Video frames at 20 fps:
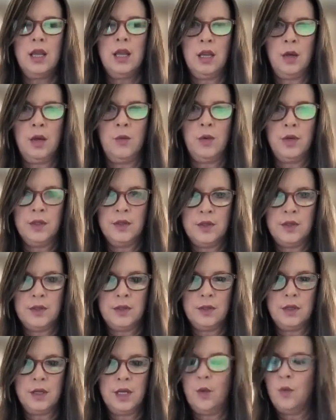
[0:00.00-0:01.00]
it
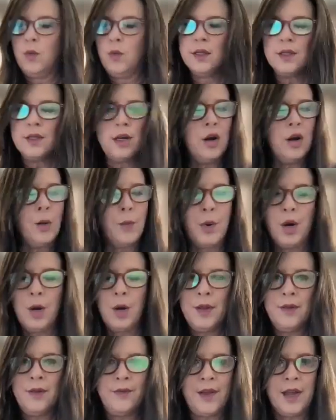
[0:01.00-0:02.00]
wasn't on a
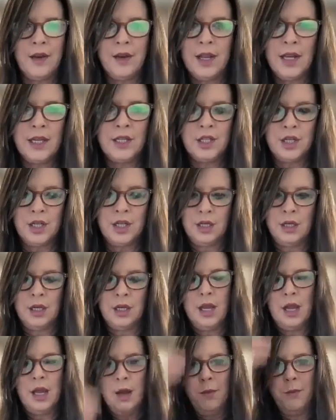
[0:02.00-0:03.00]
permanent foundation,
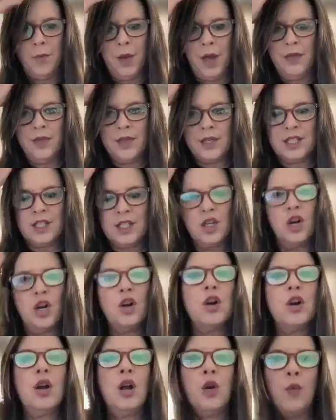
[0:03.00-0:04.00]
but the
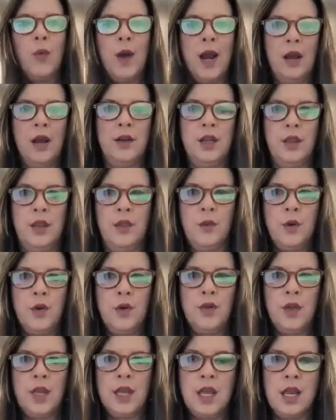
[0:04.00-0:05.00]
skirt around it
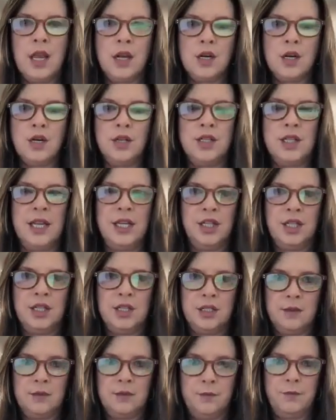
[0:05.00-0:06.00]
through the years had
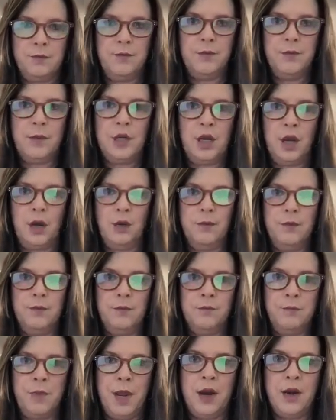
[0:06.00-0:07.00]
just,
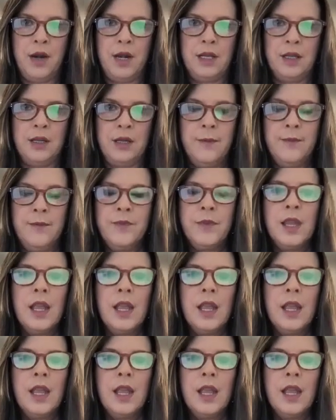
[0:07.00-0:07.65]
buried in,